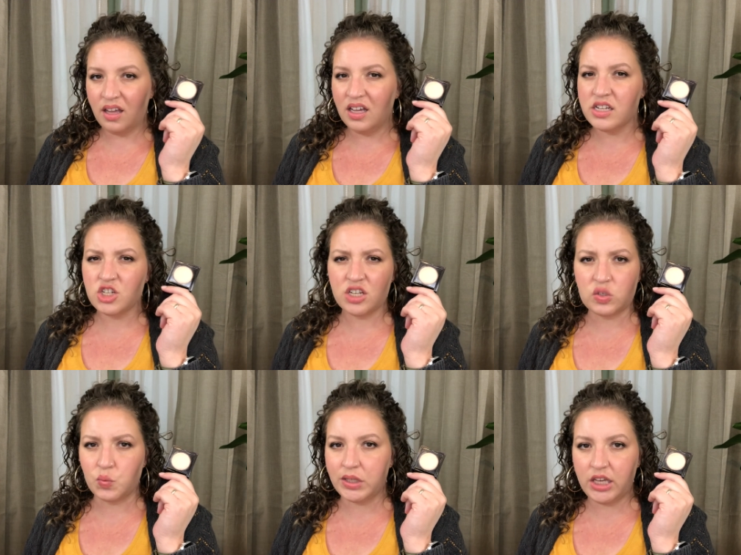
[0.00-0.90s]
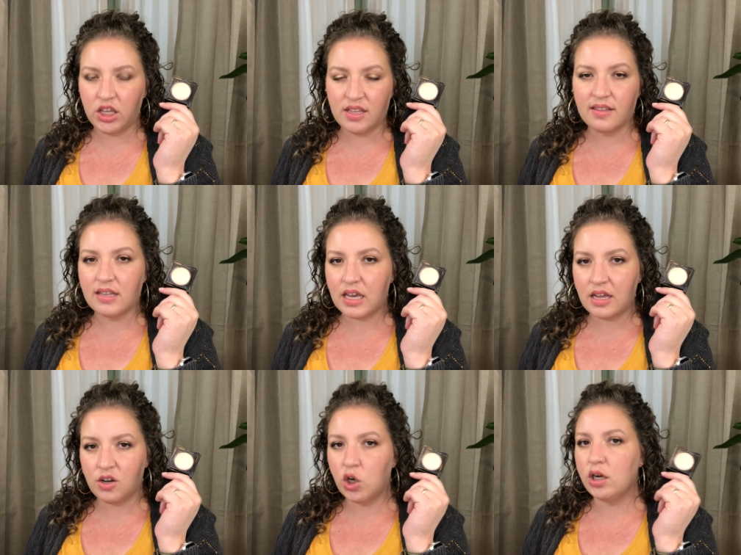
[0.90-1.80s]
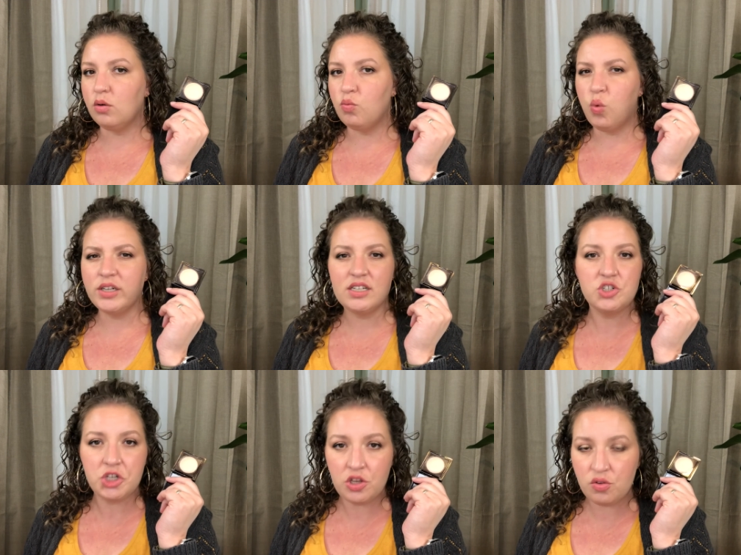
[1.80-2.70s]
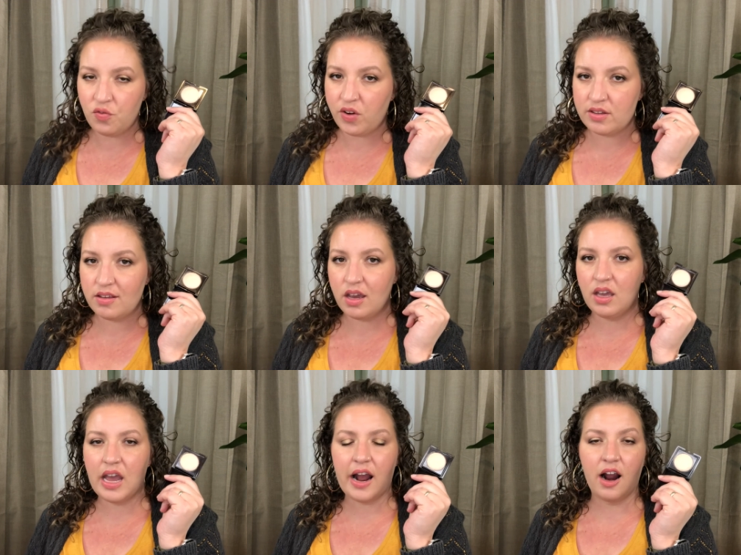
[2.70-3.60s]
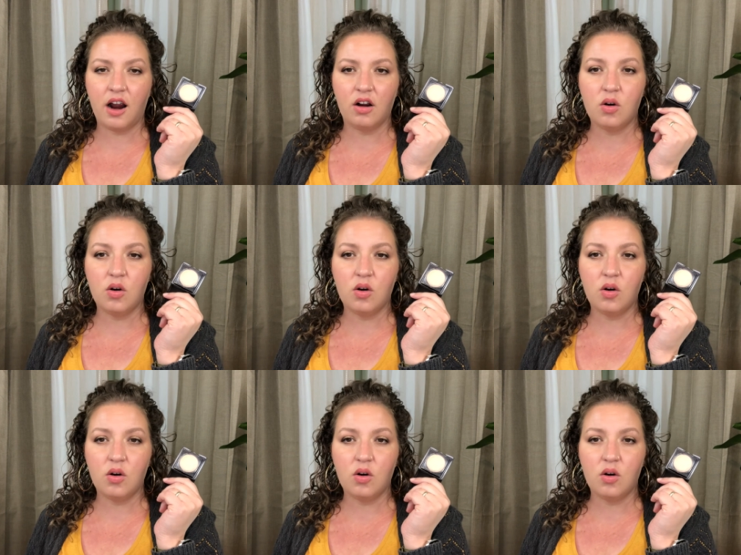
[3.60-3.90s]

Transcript: she has a really good skin, or what does she use for skincare,